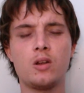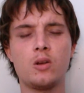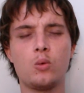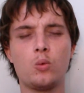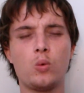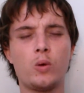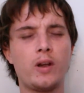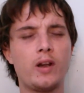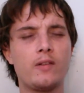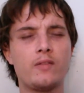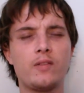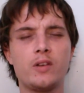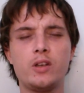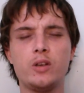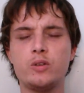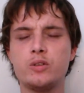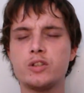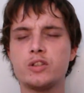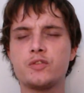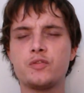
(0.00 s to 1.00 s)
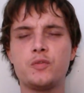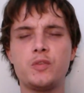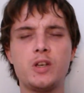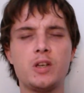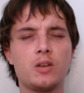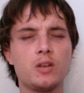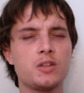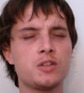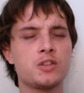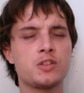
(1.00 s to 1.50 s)
whatever you just feel
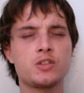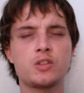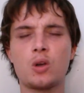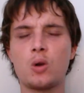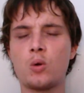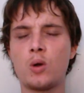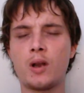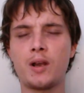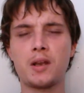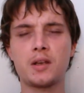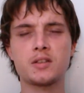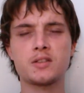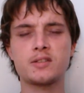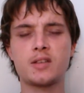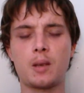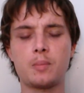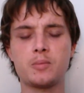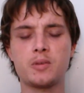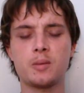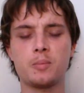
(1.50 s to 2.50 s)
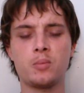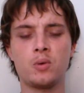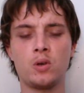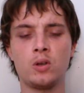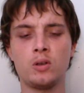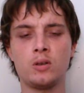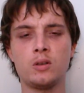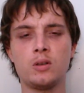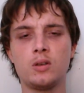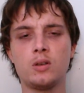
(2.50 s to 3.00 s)
is so
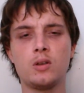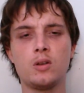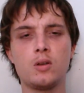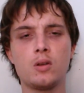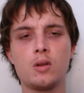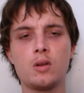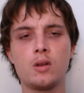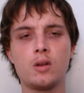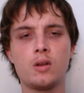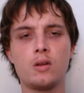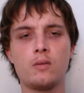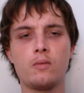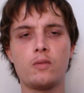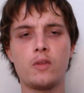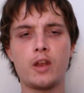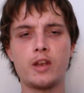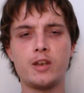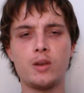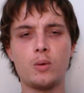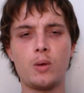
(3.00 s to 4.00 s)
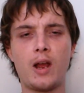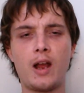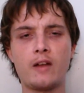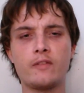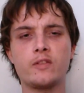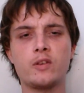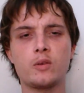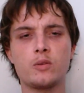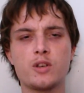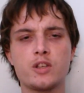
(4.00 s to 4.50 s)
unacceptable that you have
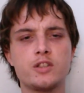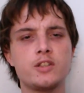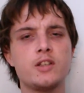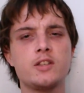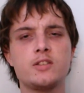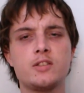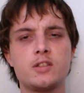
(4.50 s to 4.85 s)
to resist